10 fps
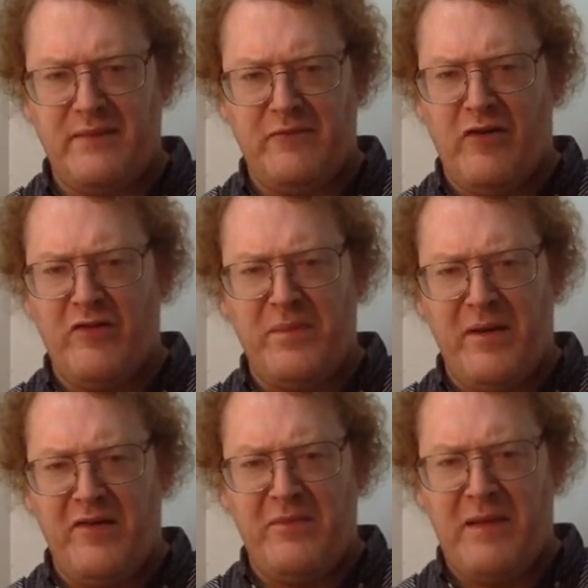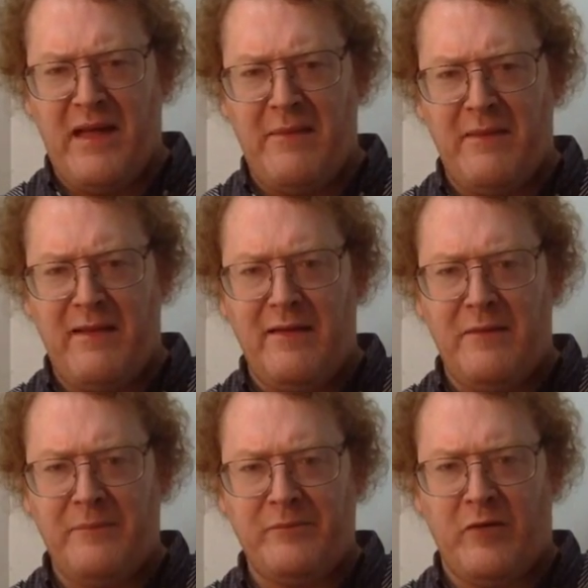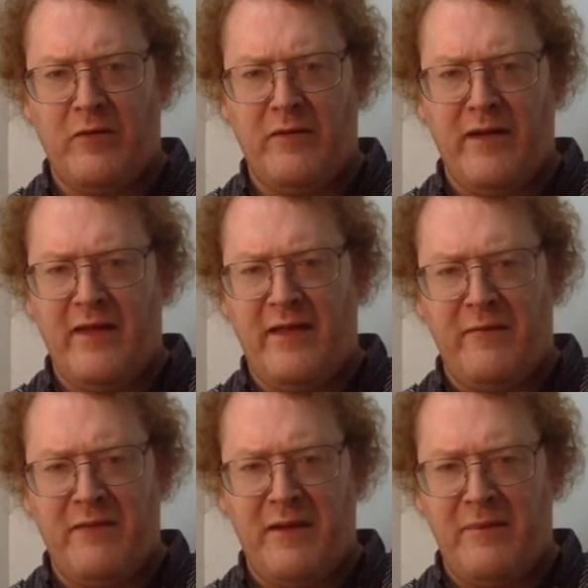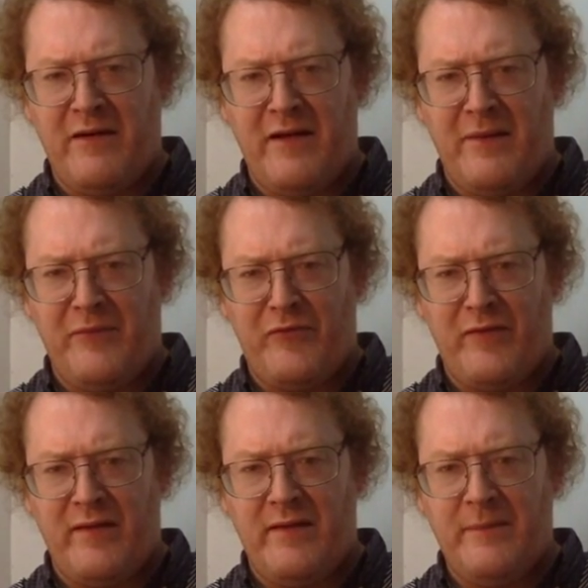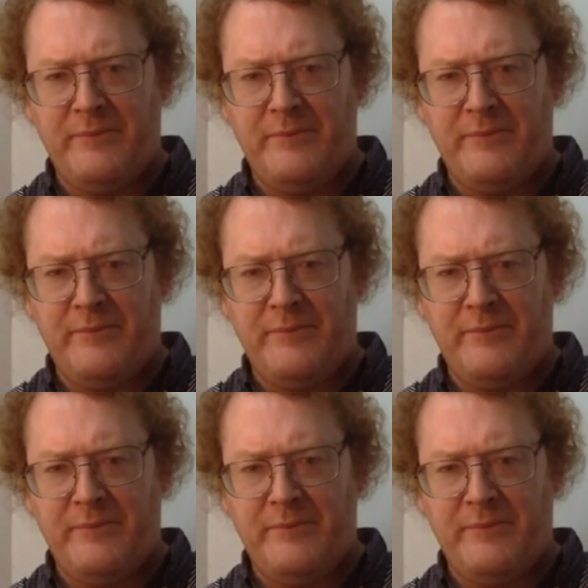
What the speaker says: Rosemary's Baby or Nightmare on Elm Street